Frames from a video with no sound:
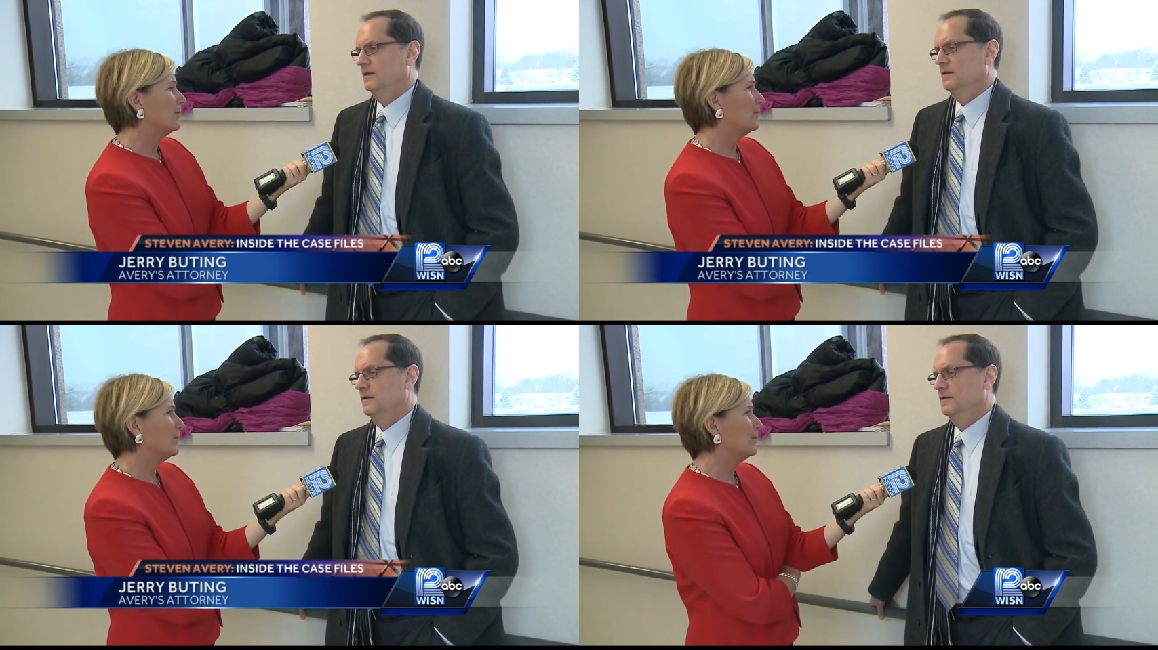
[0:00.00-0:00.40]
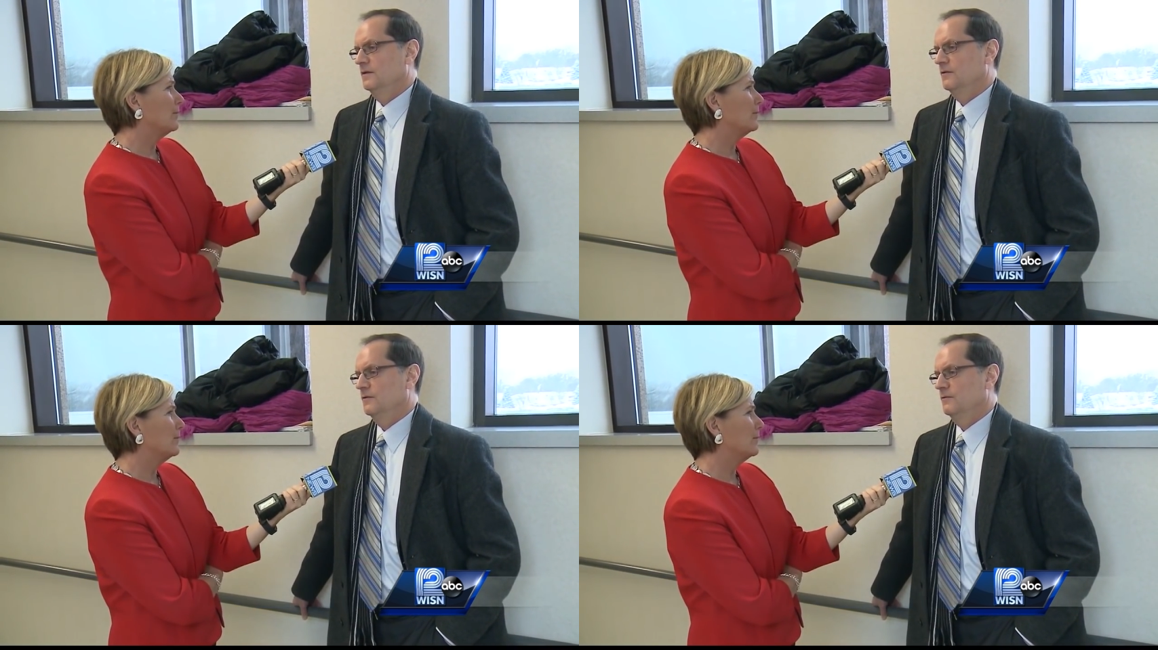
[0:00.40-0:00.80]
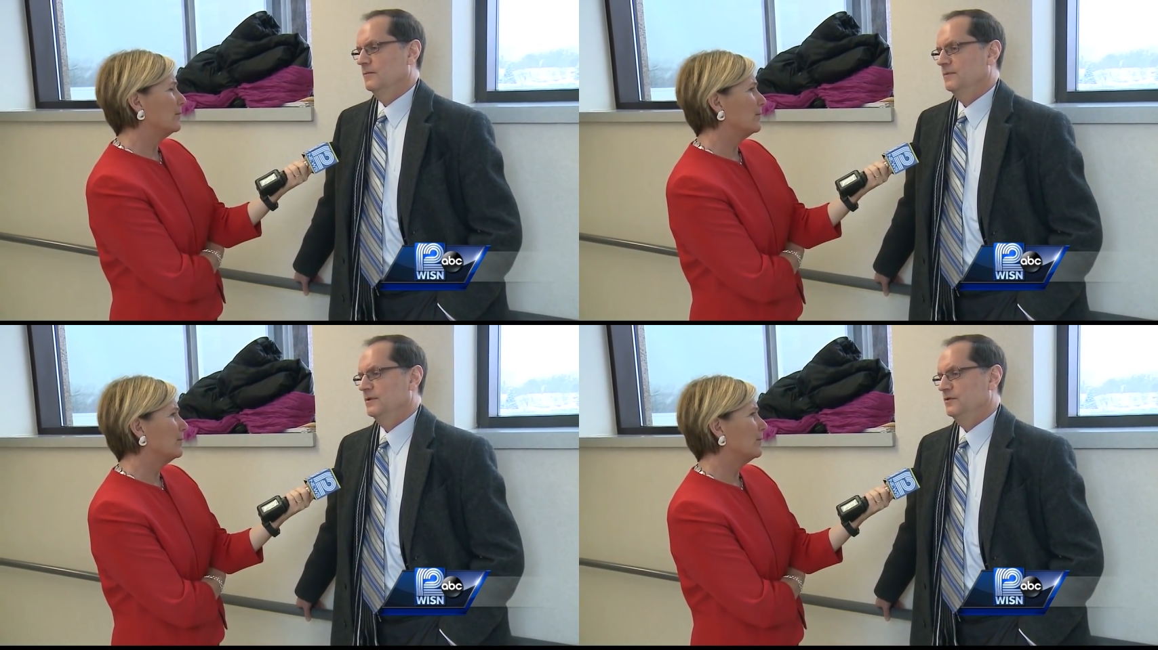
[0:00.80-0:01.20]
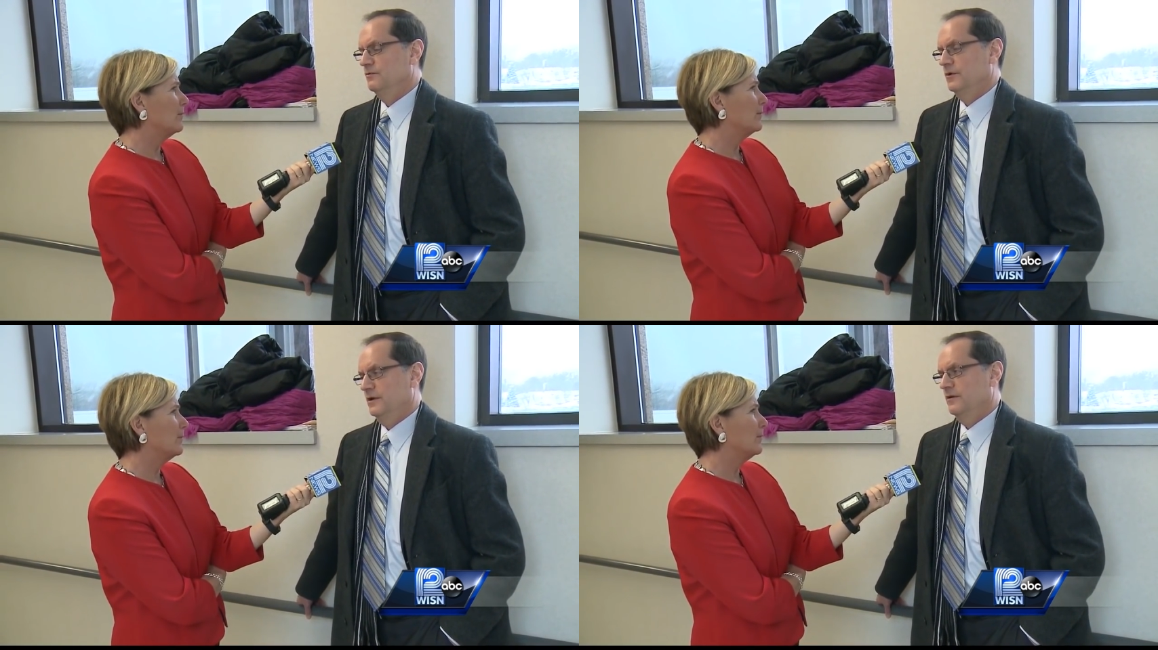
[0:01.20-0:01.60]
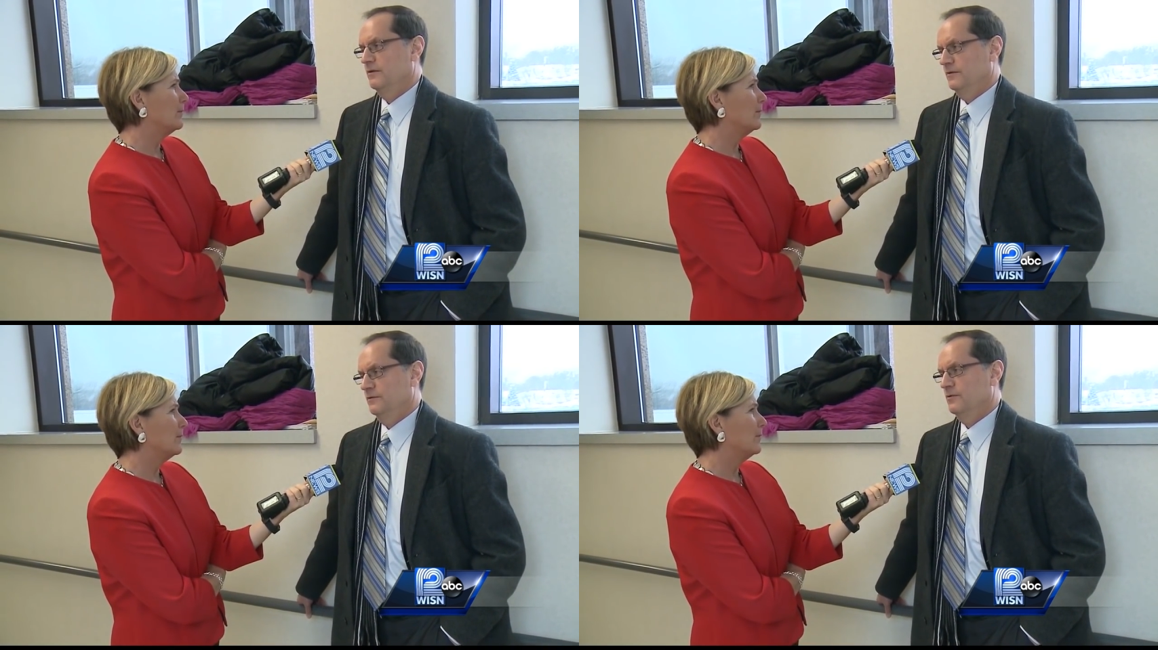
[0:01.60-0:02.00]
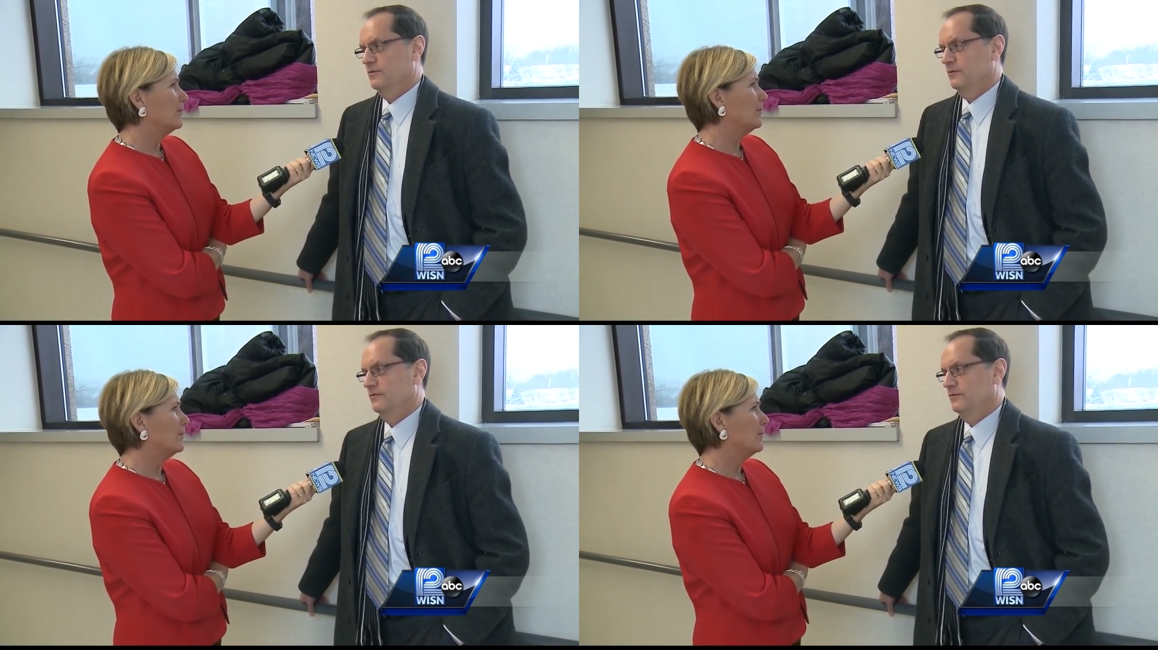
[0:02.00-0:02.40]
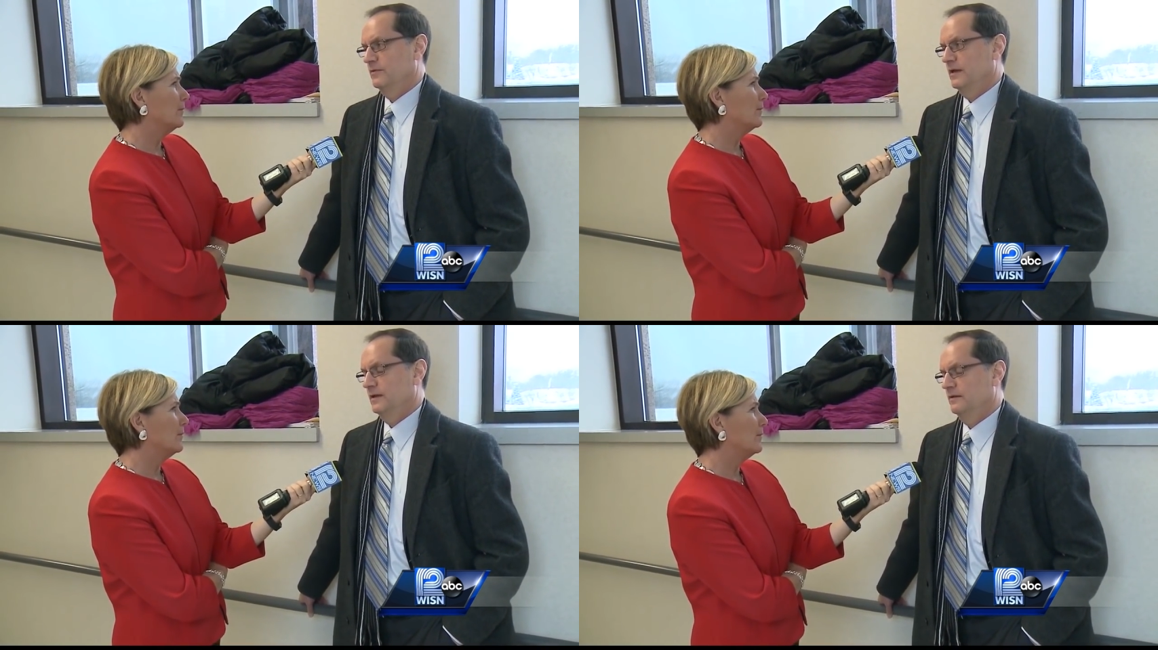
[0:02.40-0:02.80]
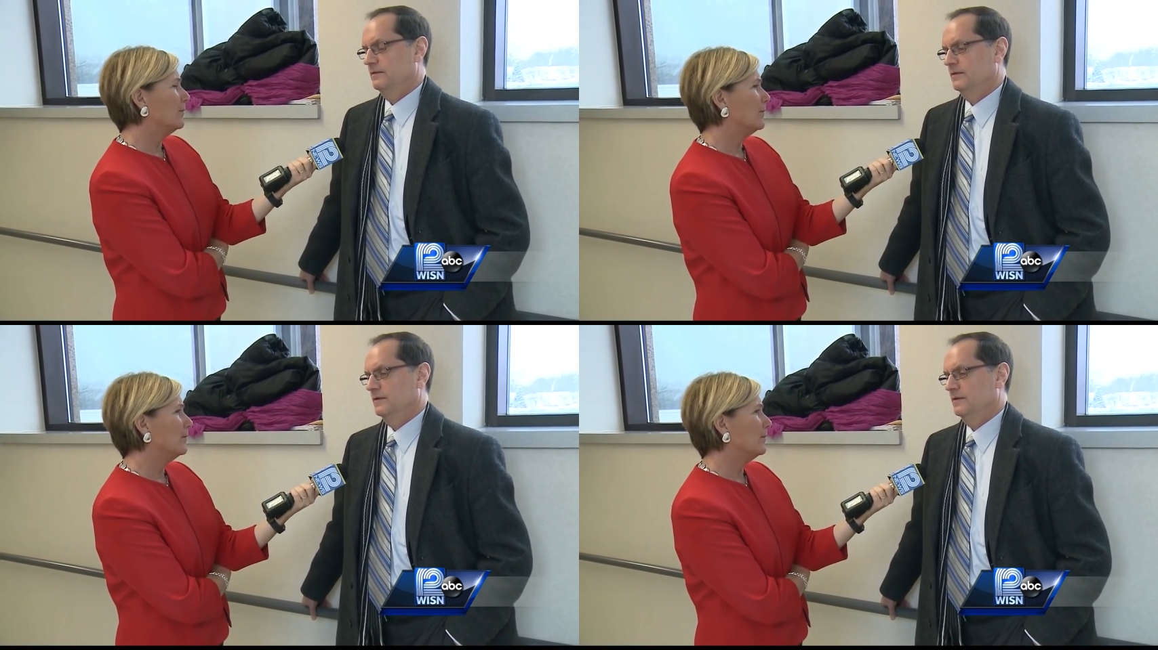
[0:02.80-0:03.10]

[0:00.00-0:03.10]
Speaker 1: it, you know, I mean, you were here, you were going through that. It,